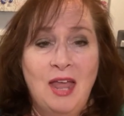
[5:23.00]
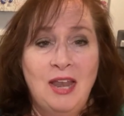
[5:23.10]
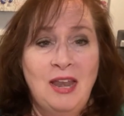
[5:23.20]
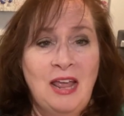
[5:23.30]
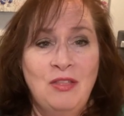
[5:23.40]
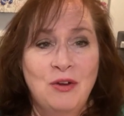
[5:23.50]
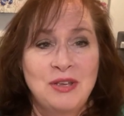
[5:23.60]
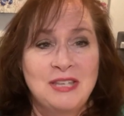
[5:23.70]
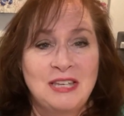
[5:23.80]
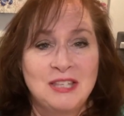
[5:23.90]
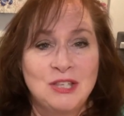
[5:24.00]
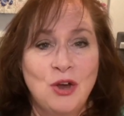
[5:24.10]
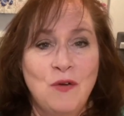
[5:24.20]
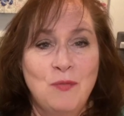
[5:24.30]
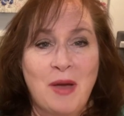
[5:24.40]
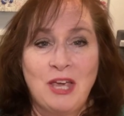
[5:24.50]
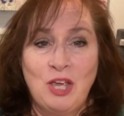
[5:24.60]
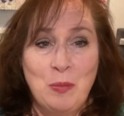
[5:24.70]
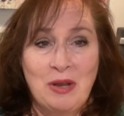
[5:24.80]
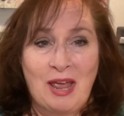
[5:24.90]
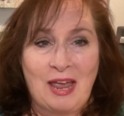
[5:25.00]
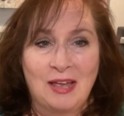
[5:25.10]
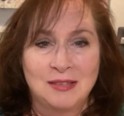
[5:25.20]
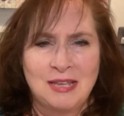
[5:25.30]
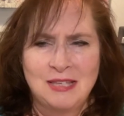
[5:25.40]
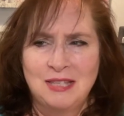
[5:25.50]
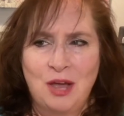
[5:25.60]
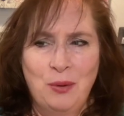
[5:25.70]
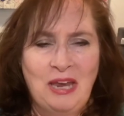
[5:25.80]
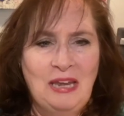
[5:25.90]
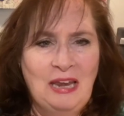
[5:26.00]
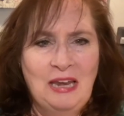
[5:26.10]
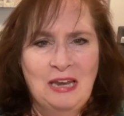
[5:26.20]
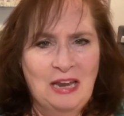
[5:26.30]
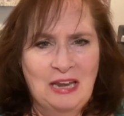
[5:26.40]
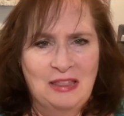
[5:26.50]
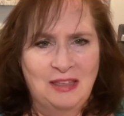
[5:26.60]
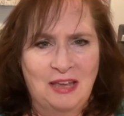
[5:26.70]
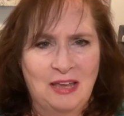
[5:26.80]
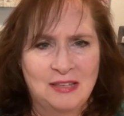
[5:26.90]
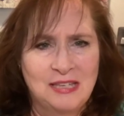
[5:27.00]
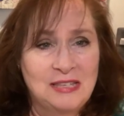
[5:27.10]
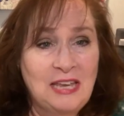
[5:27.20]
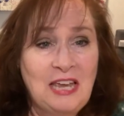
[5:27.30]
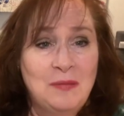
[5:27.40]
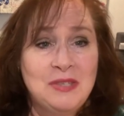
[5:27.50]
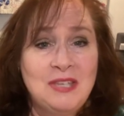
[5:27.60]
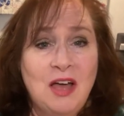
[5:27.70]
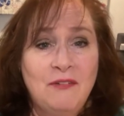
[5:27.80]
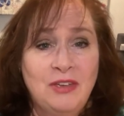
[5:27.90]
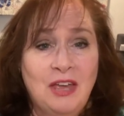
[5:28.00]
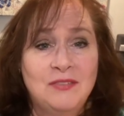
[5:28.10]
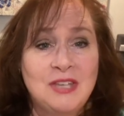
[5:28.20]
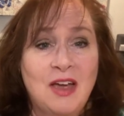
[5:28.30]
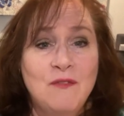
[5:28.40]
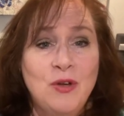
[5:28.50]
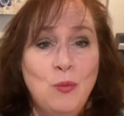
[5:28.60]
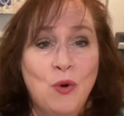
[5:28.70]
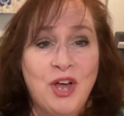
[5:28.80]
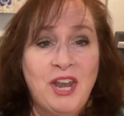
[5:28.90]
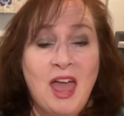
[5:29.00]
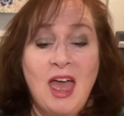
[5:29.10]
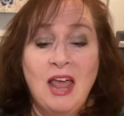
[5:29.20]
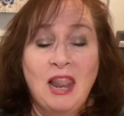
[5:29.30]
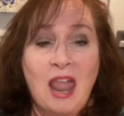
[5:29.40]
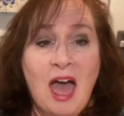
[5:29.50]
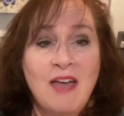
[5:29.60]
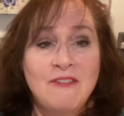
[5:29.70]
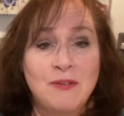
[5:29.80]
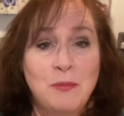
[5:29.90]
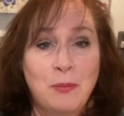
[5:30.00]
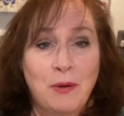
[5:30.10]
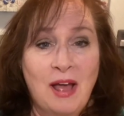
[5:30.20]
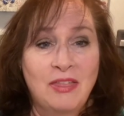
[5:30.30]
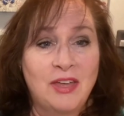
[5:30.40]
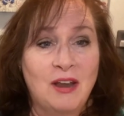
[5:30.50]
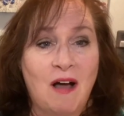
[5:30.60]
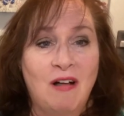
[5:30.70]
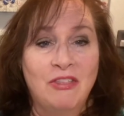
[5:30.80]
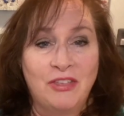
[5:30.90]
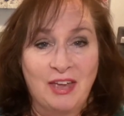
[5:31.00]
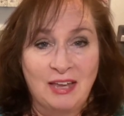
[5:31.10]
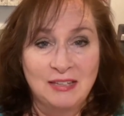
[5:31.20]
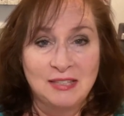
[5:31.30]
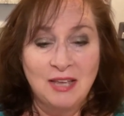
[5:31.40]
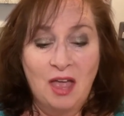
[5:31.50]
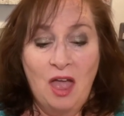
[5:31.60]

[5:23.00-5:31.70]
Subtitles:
Neither is he served by human hands, as though he needed anything, since he himself gives everyone life and breath and all things.